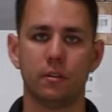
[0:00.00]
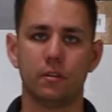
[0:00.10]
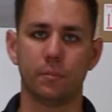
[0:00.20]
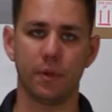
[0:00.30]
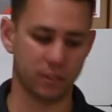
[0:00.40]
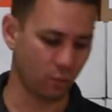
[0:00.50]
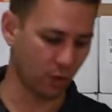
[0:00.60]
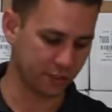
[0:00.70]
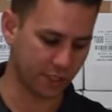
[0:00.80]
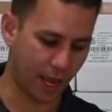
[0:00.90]
depicting
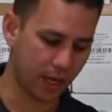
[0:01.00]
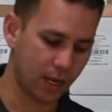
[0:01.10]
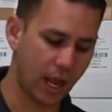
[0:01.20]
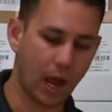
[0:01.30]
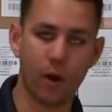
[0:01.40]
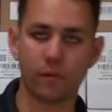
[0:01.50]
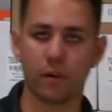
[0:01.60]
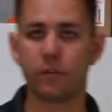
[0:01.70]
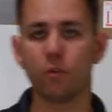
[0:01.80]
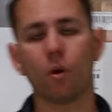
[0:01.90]
where it's at.
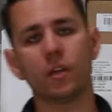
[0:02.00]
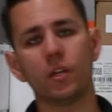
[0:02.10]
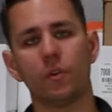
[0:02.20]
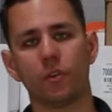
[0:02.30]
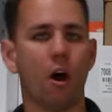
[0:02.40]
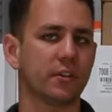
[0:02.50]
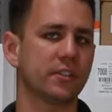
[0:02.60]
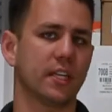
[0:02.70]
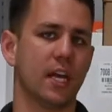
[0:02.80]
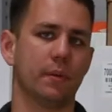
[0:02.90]
However, if you're working with
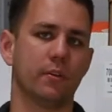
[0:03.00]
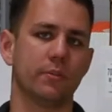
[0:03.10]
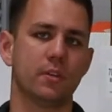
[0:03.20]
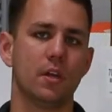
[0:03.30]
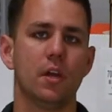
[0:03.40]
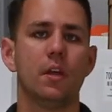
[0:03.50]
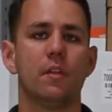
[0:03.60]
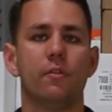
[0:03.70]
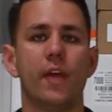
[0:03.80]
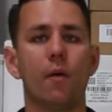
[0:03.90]
caustic chemicals,
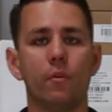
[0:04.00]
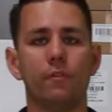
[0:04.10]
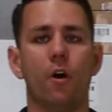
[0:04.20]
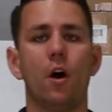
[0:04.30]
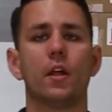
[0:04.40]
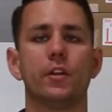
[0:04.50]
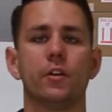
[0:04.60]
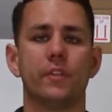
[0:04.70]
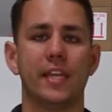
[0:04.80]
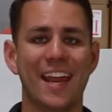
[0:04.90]
that would fall
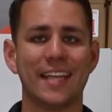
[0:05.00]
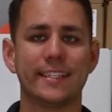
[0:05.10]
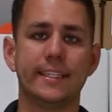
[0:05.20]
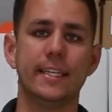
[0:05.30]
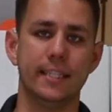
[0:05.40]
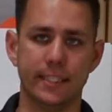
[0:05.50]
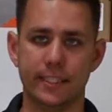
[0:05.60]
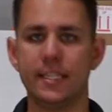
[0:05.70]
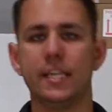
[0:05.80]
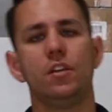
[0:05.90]
under the ANSI
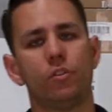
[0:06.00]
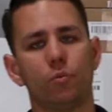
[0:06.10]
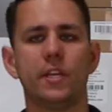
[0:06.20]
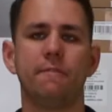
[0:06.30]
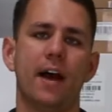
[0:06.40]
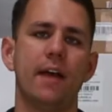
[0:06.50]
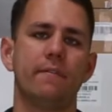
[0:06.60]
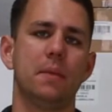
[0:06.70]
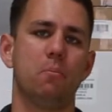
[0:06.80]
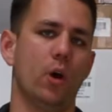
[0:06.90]
Z three
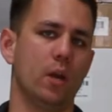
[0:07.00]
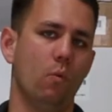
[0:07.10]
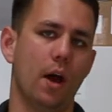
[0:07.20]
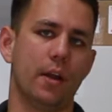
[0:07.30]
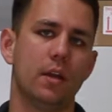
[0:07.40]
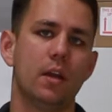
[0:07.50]
five eight point one,